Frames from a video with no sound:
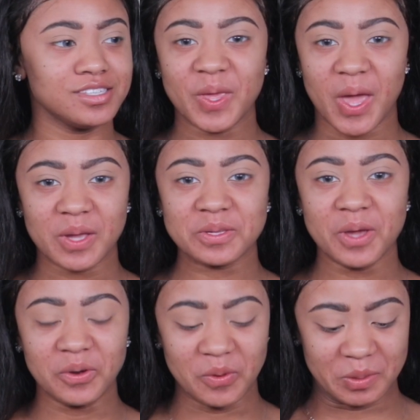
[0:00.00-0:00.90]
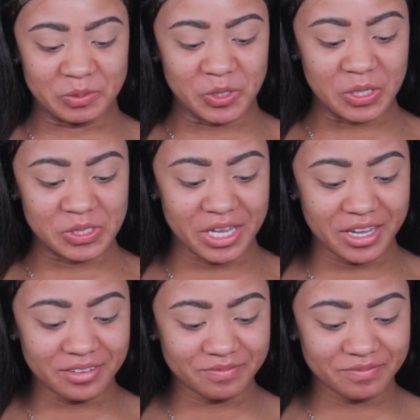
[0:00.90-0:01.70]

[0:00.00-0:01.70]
Yeah, y'all know what I'm trying to say.